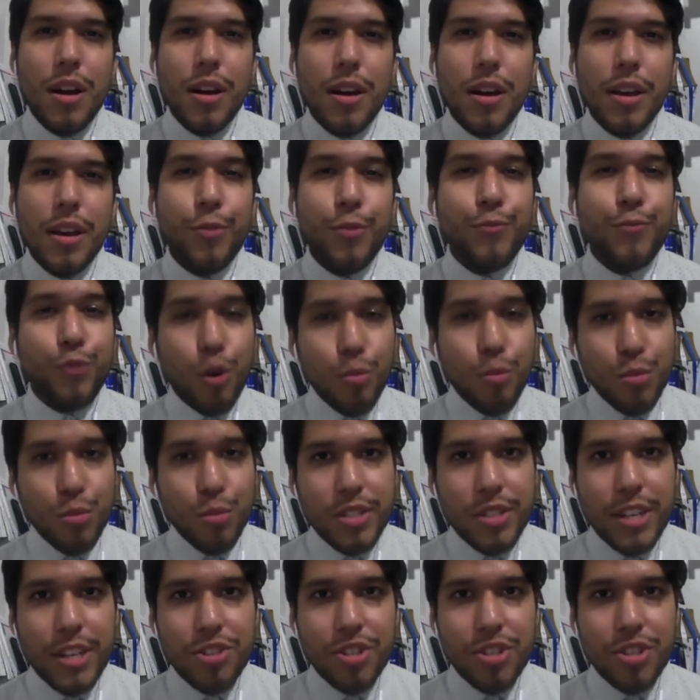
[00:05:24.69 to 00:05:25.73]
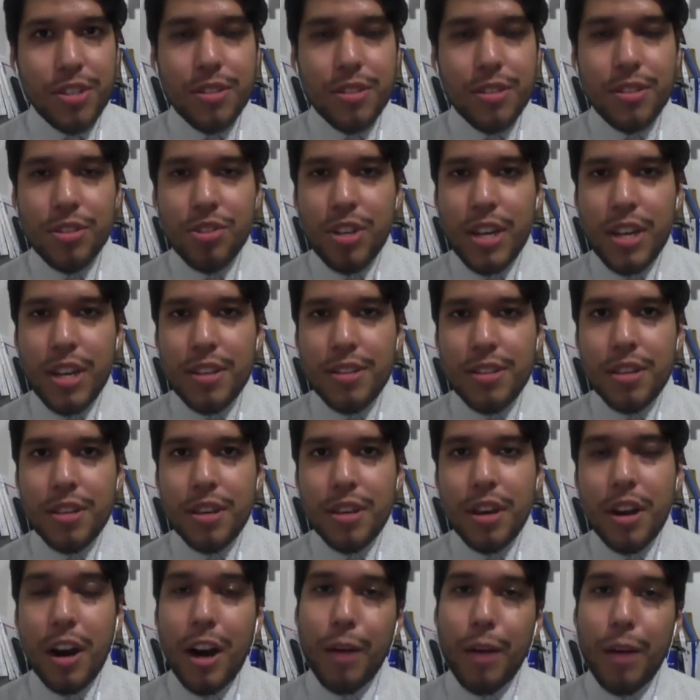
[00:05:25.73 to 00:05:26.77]
informal sessions, such as the
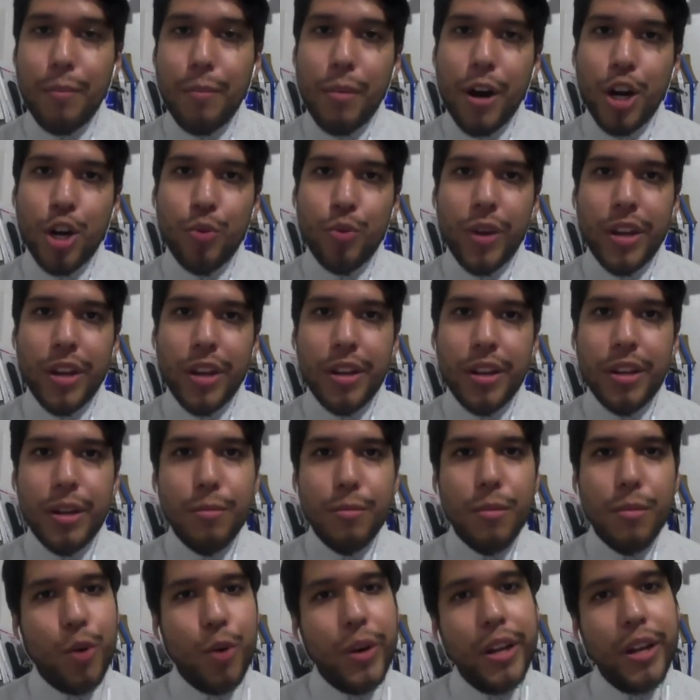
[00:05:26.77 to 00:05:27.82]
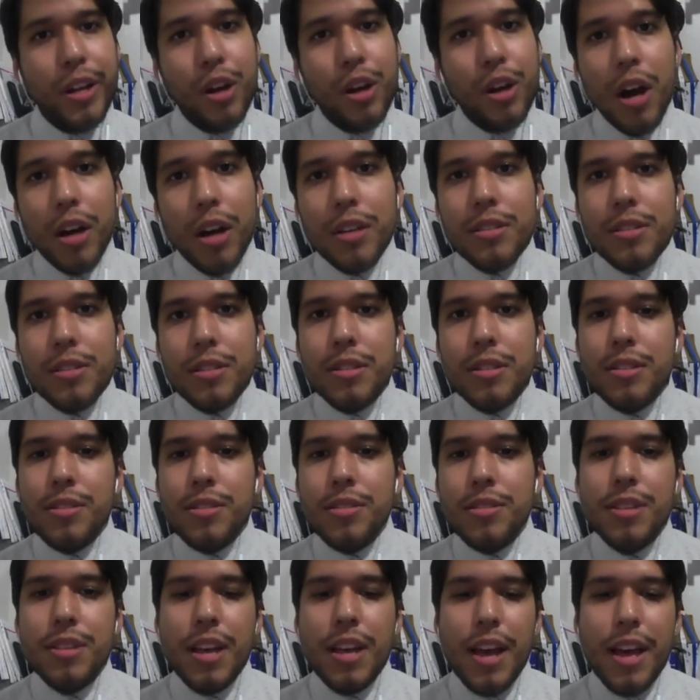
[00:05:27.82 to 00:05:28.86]
unmoderated and moderated
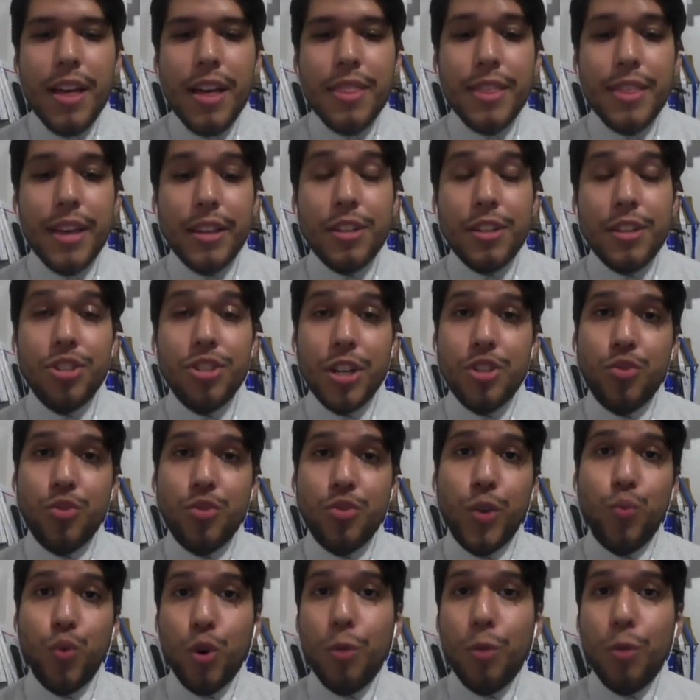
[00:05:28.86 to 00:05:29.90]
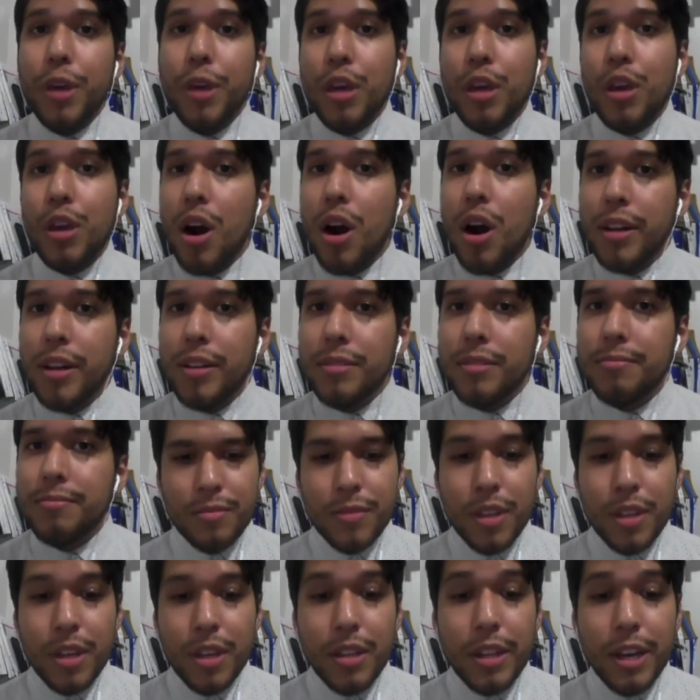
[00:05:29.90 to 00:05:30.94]
caucuses, then the share screen will be on.
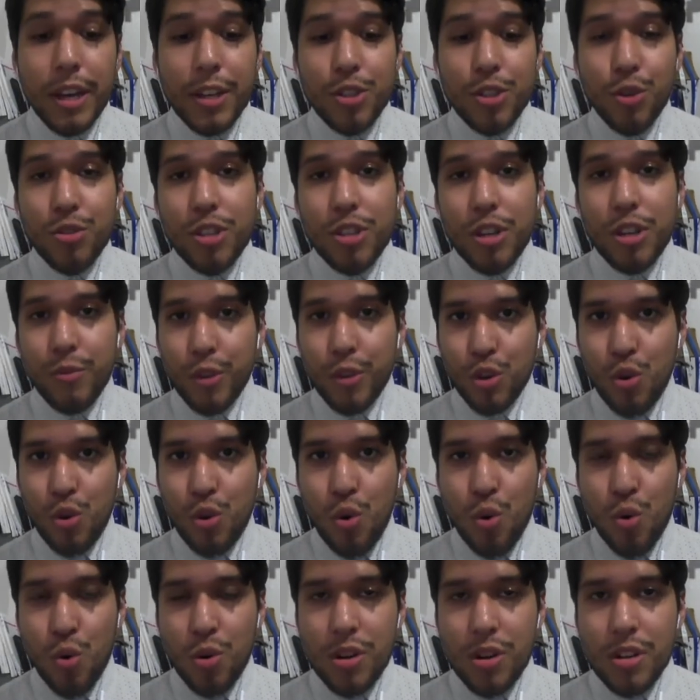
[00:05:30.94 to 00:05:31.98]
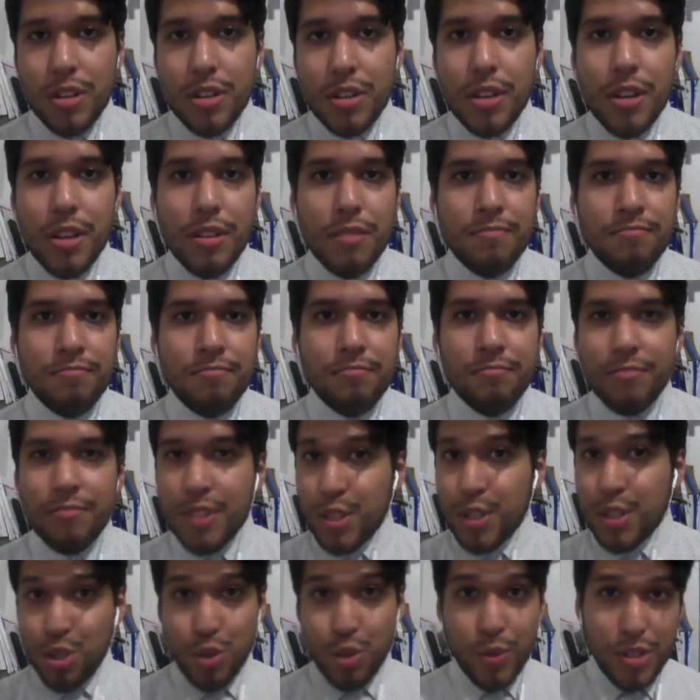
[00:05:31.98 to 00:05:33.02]
Next, you'll see record.
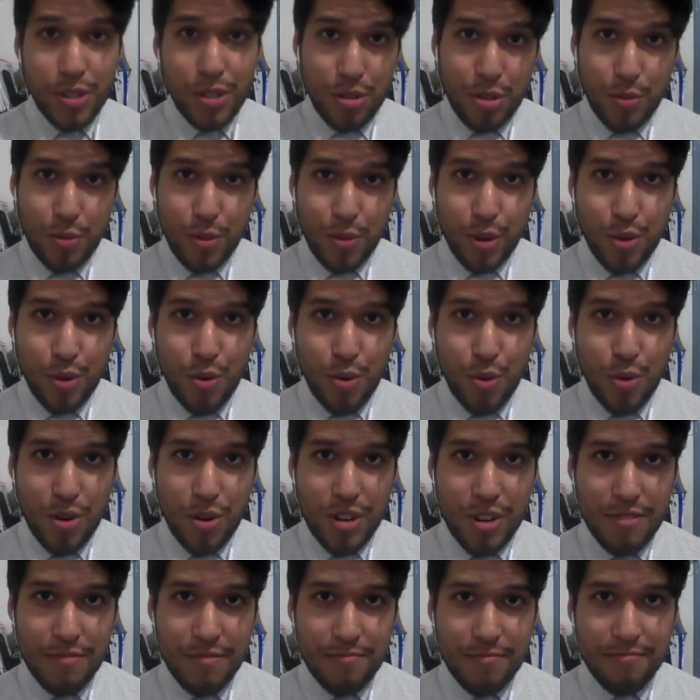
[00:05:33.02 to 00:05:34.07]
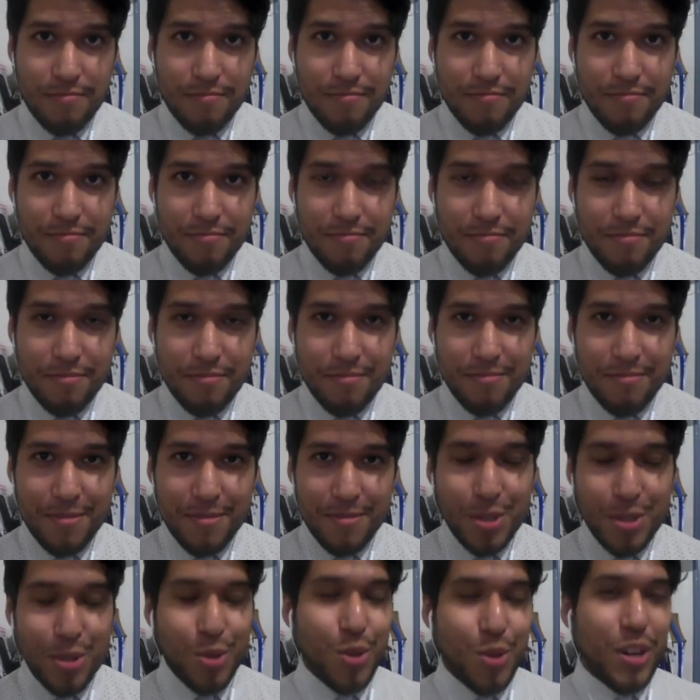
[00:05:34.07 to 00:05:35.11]
There's no reason to record,
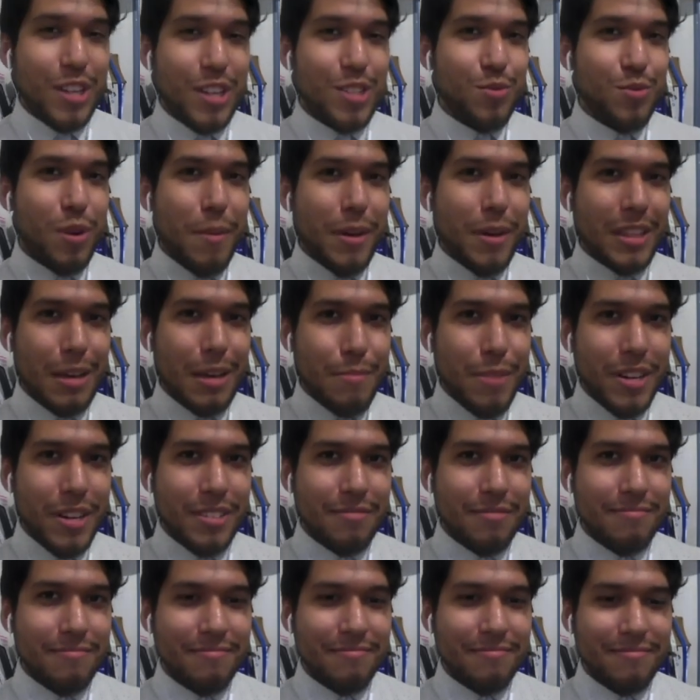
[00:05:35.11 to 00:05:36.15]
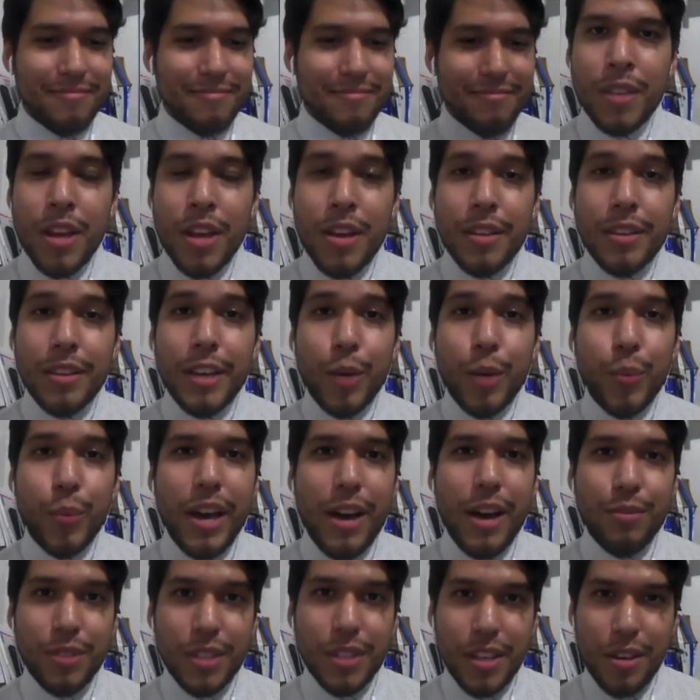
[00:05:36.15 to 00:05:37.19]
so you don't have to worry about that button. Then we
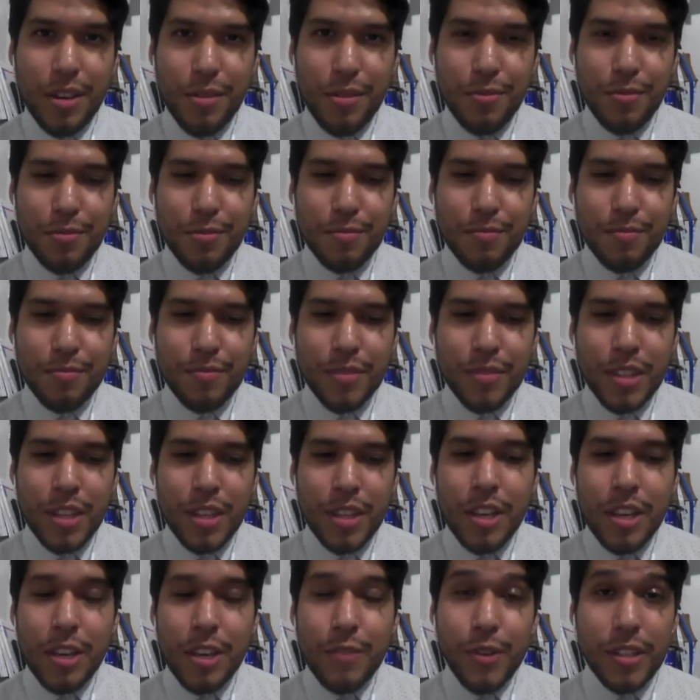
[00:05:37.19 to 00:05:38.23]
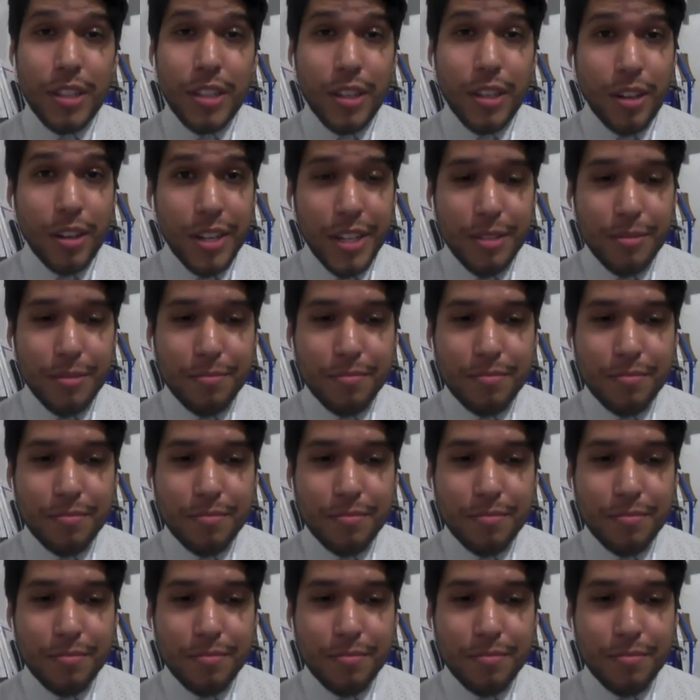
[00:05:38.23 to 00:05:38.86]
have leave. If you click on it,